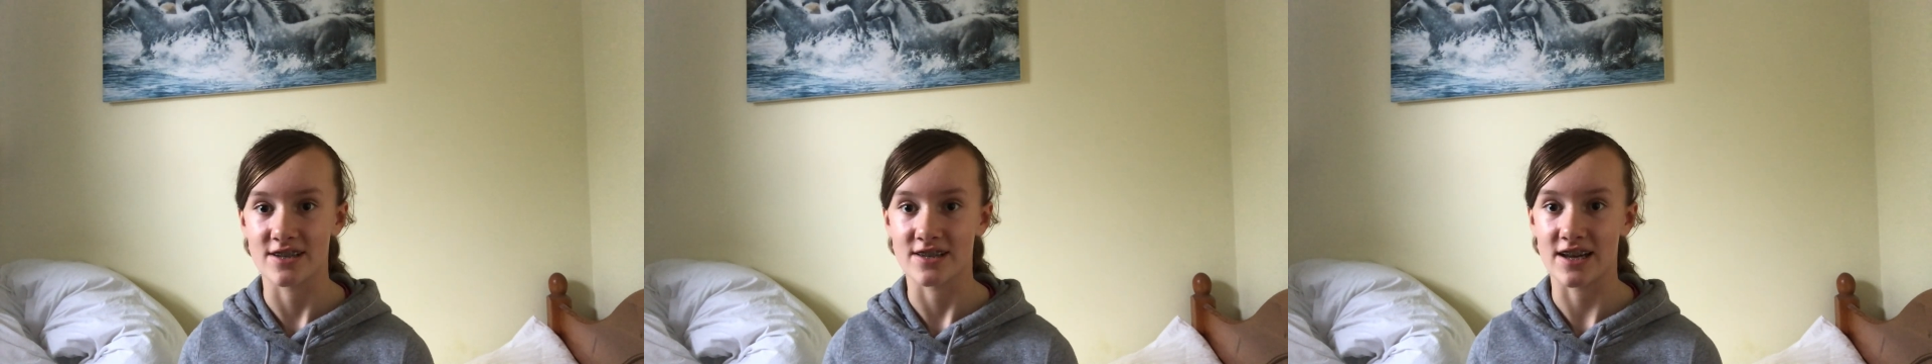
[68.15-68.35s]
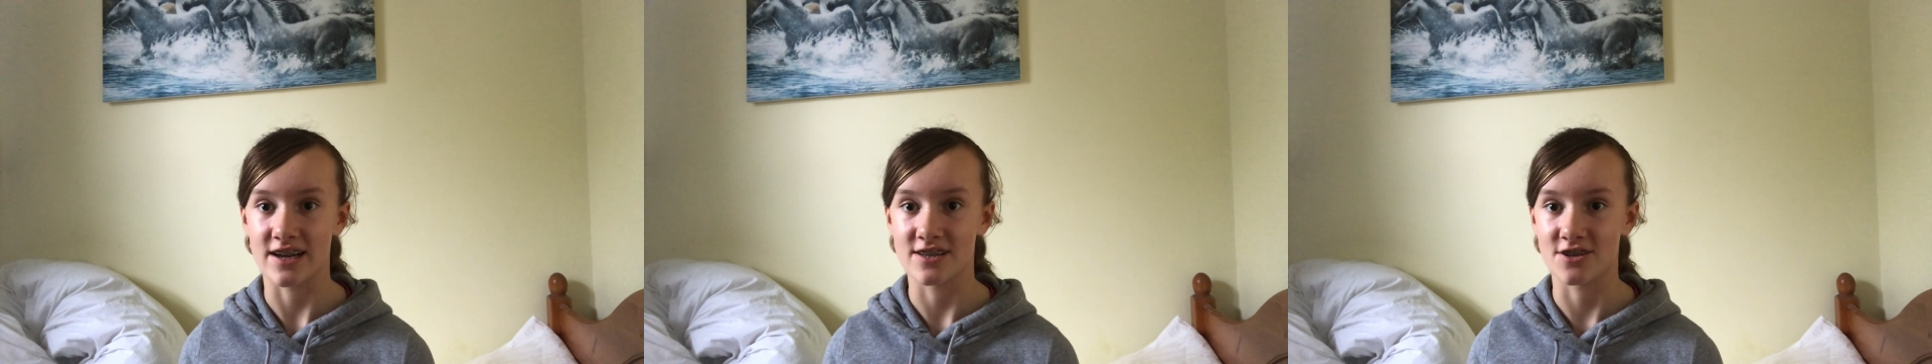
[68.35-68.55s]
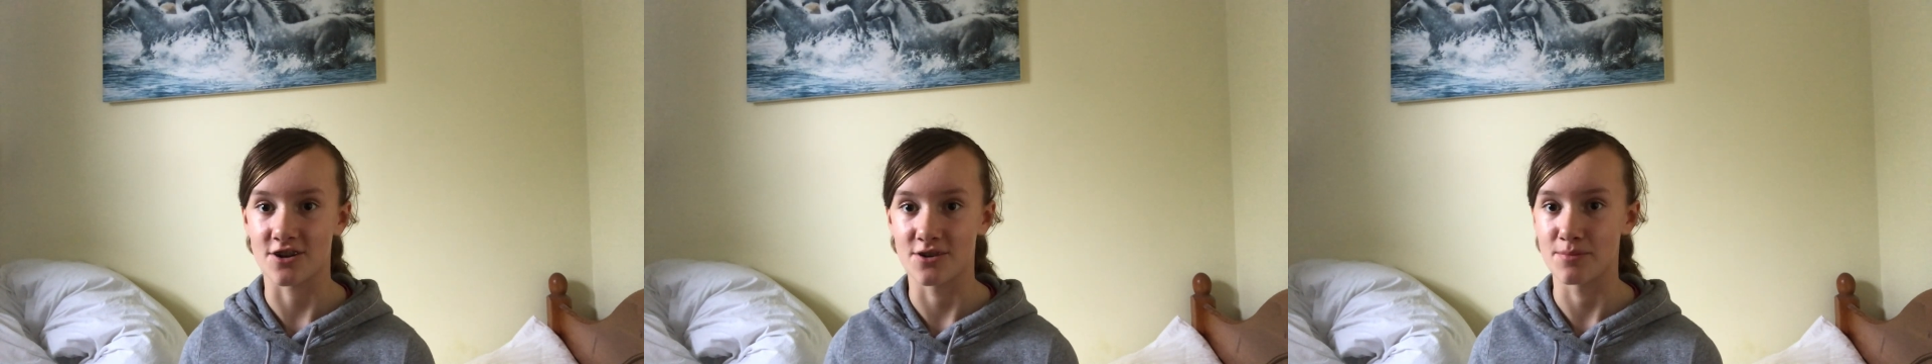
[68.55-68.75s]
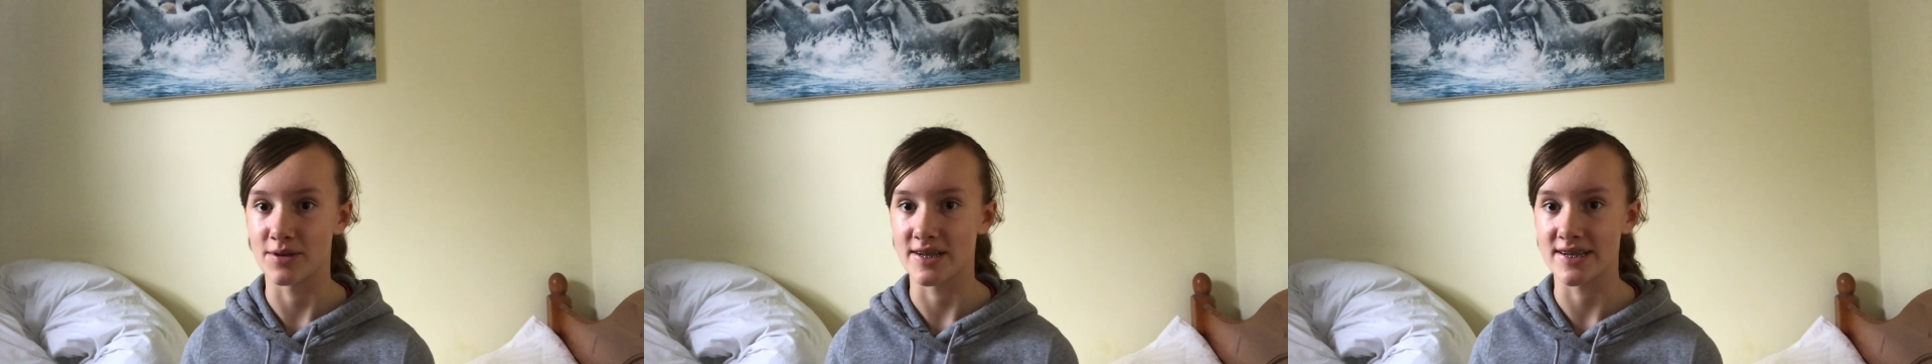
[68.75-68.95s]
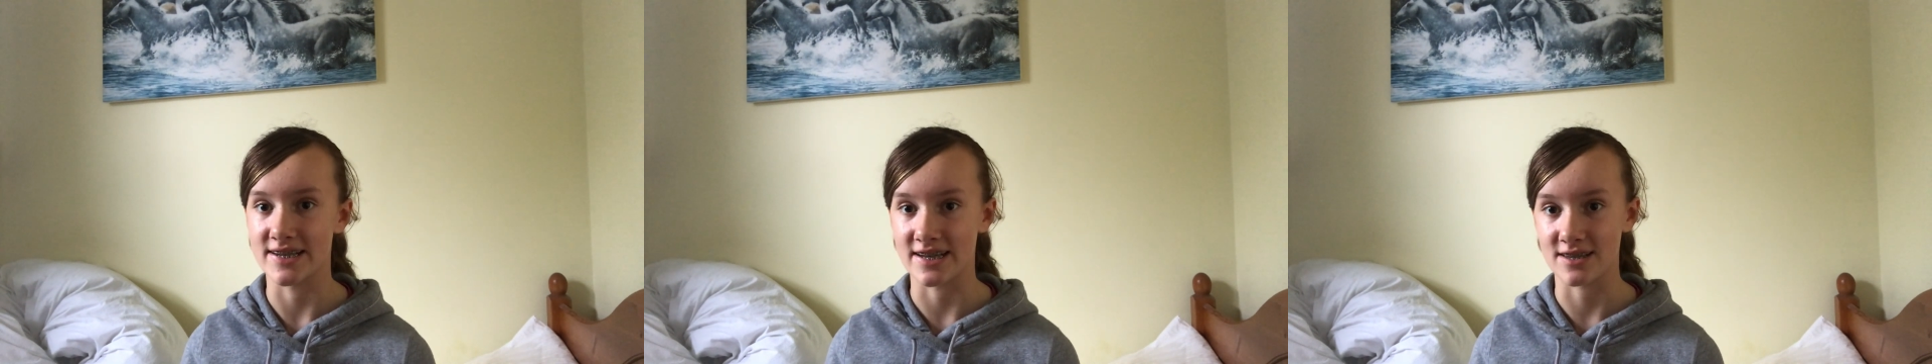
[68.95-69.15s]
that's our
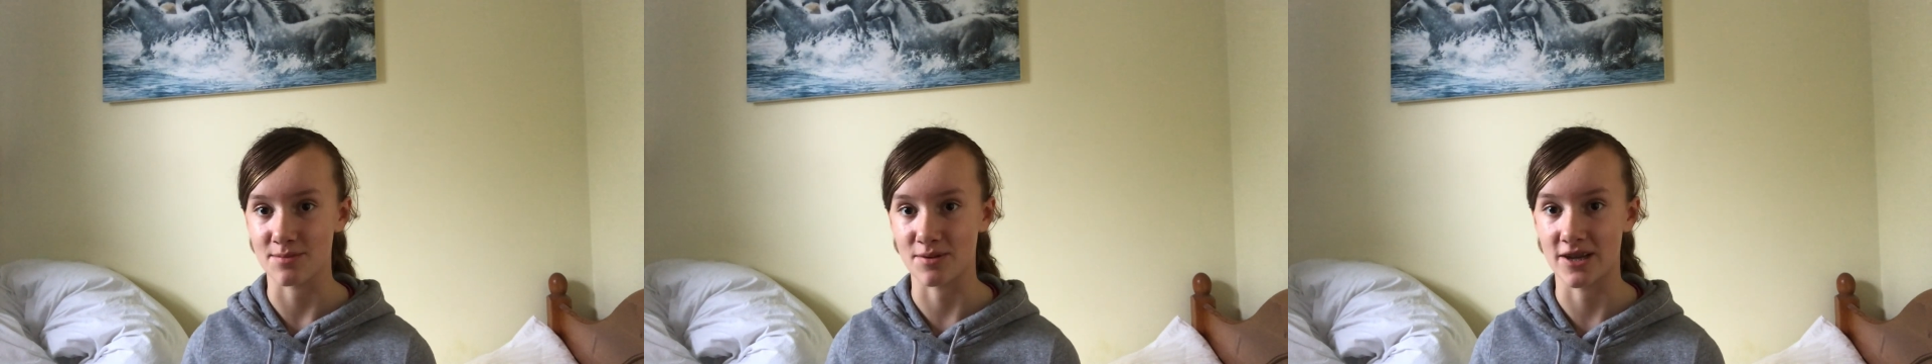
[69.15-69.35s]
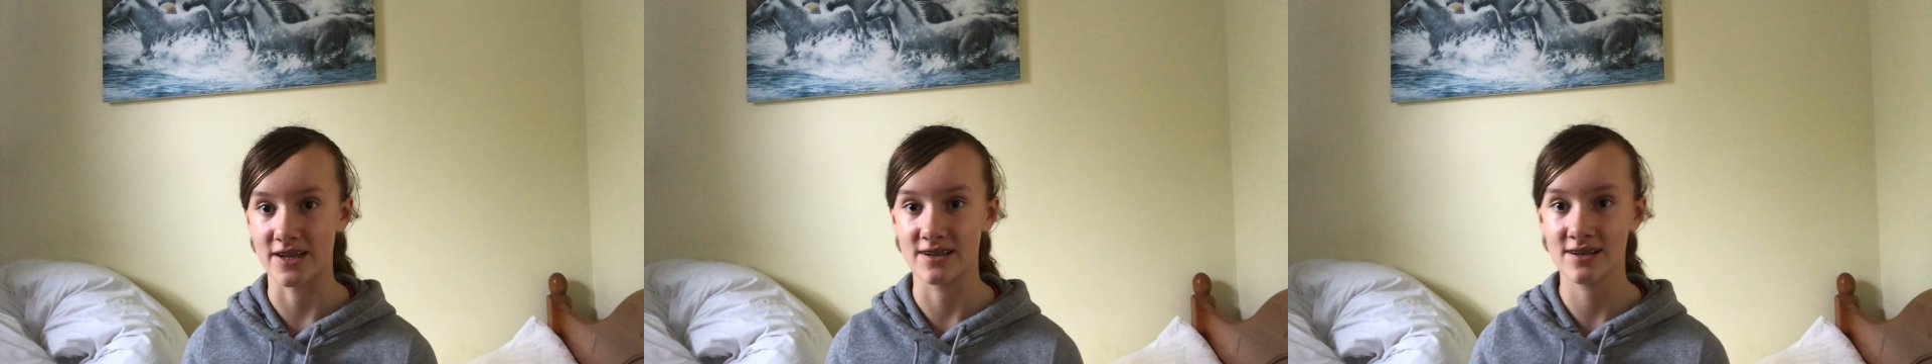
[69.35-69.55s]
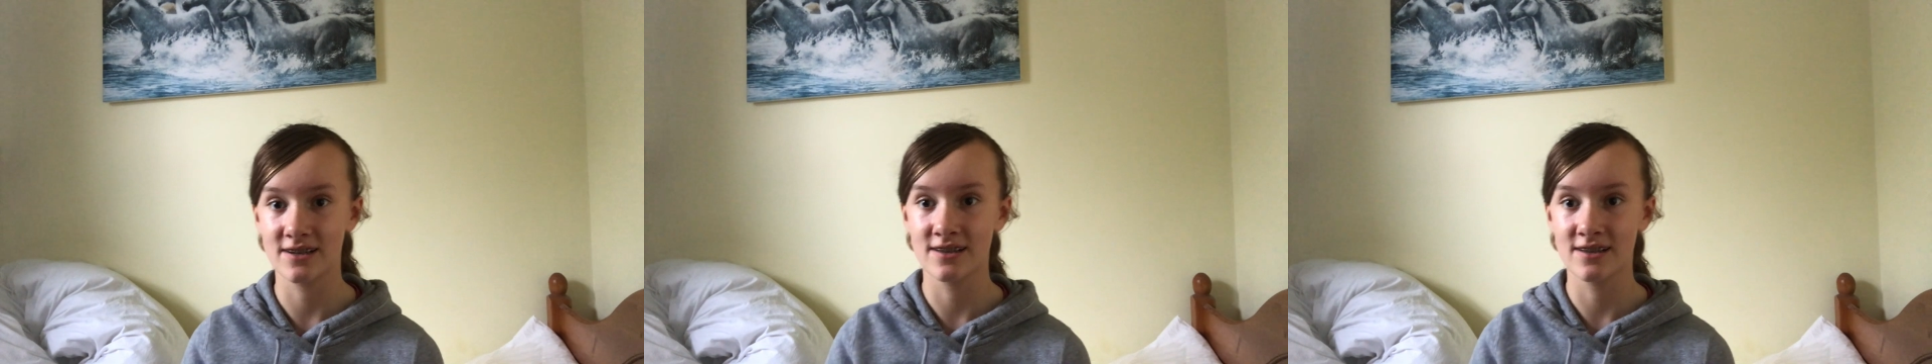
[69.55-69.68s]
main discipline.